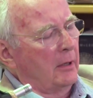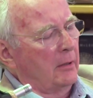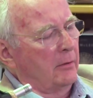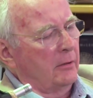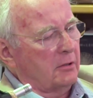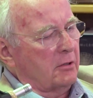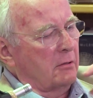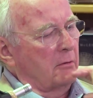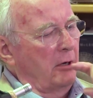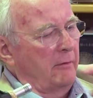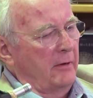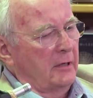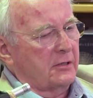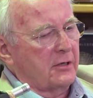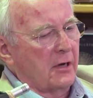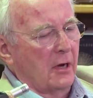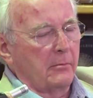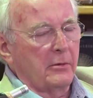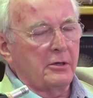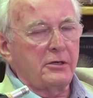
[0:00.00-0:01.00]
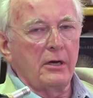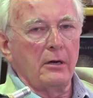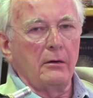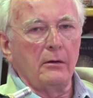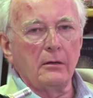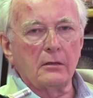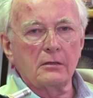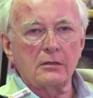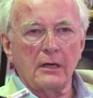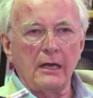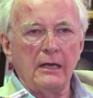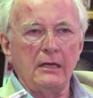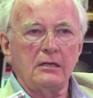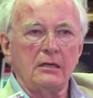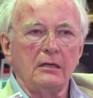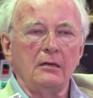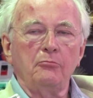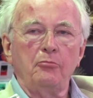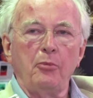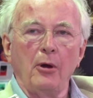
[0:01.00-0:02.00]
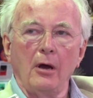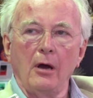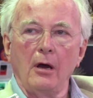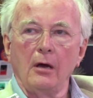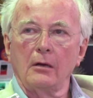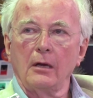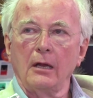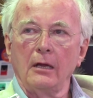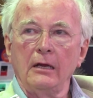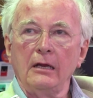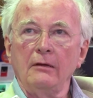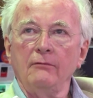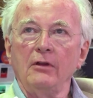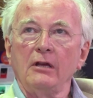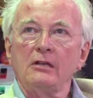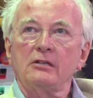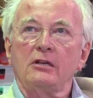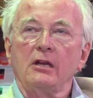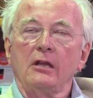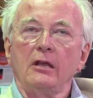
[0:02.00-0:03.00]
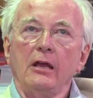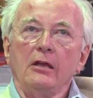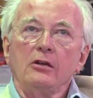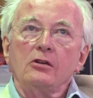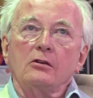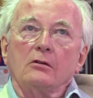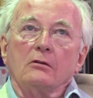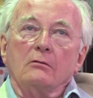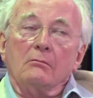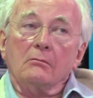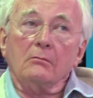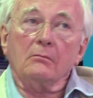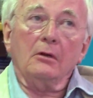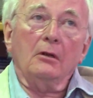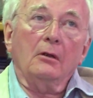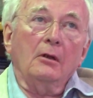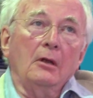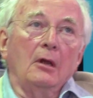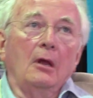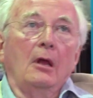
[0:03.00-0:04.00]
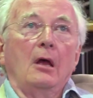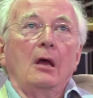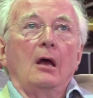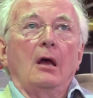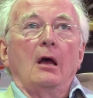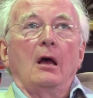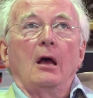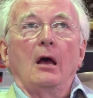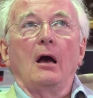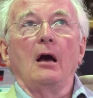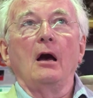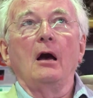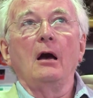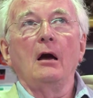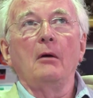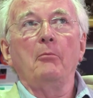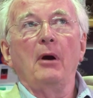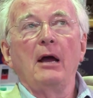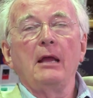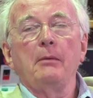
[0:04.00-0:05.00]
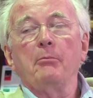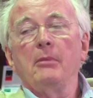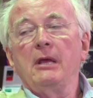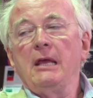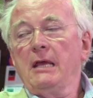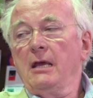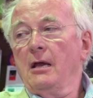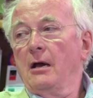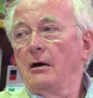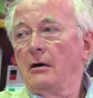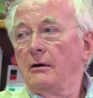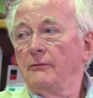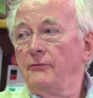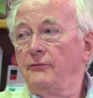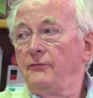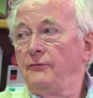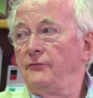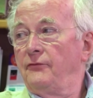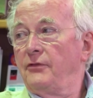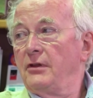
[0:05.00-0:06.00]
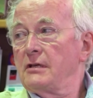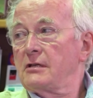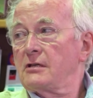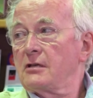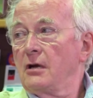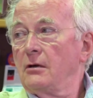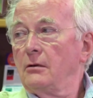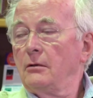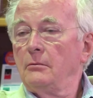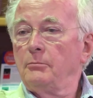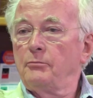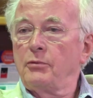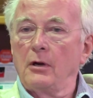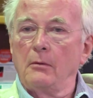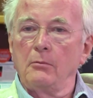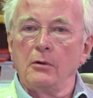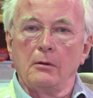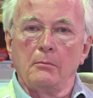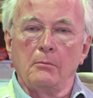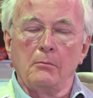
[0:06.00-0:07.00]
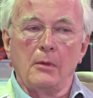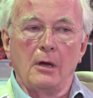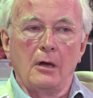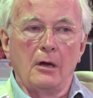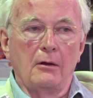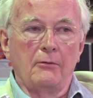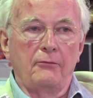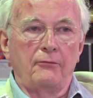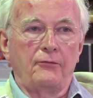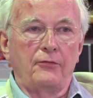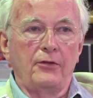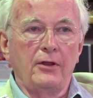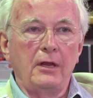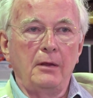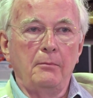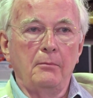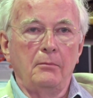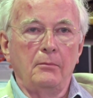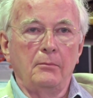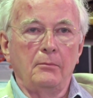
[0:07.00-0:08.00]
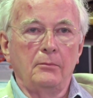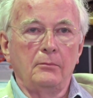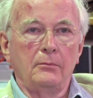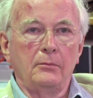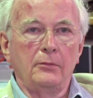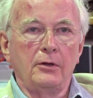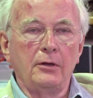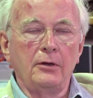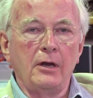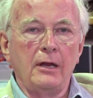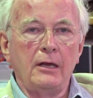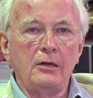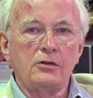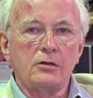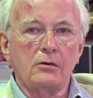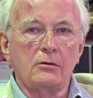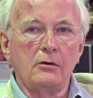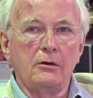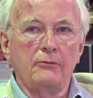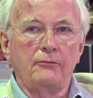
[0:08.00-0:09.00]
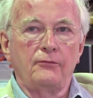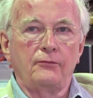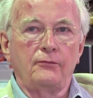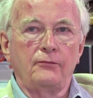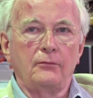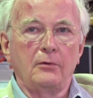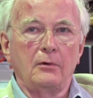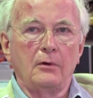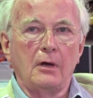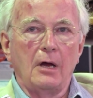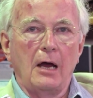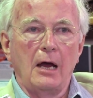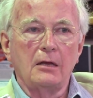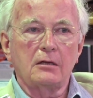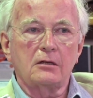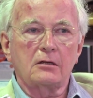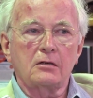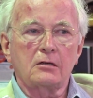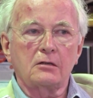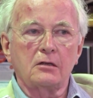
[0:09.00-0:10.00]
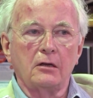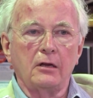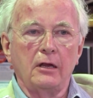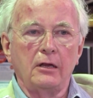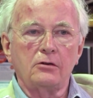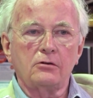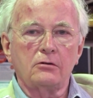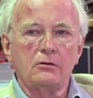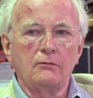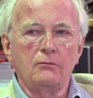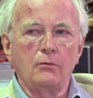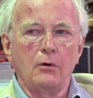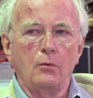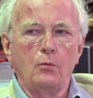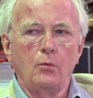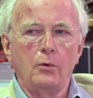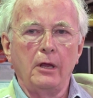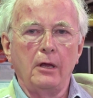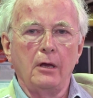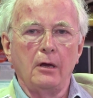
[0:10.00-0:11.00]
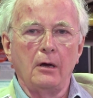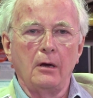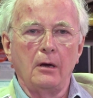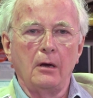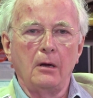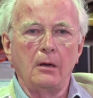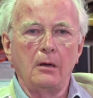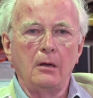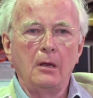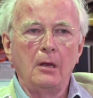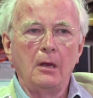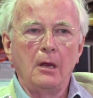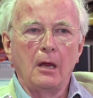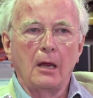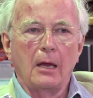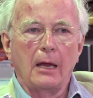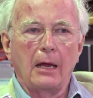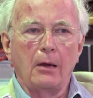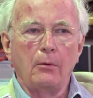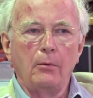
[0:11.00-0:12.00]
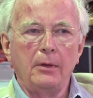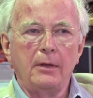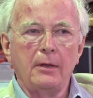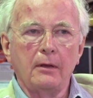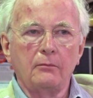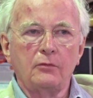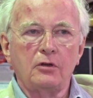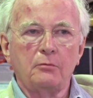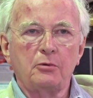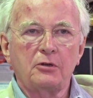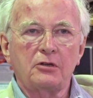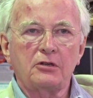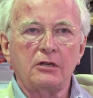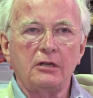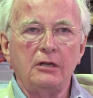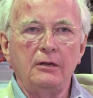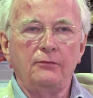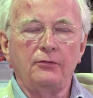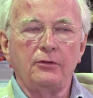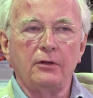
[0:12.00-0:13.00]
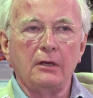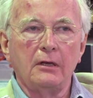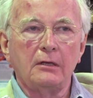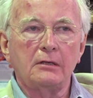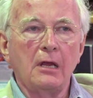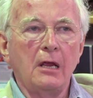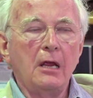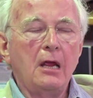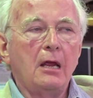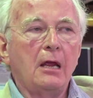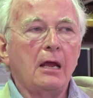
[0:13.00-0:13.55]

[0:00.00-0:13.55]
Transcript: The story of his Dark Materials is in part an investigation by me of this whole problem of the nature of us, the nature of what we are, how we come to perceive things.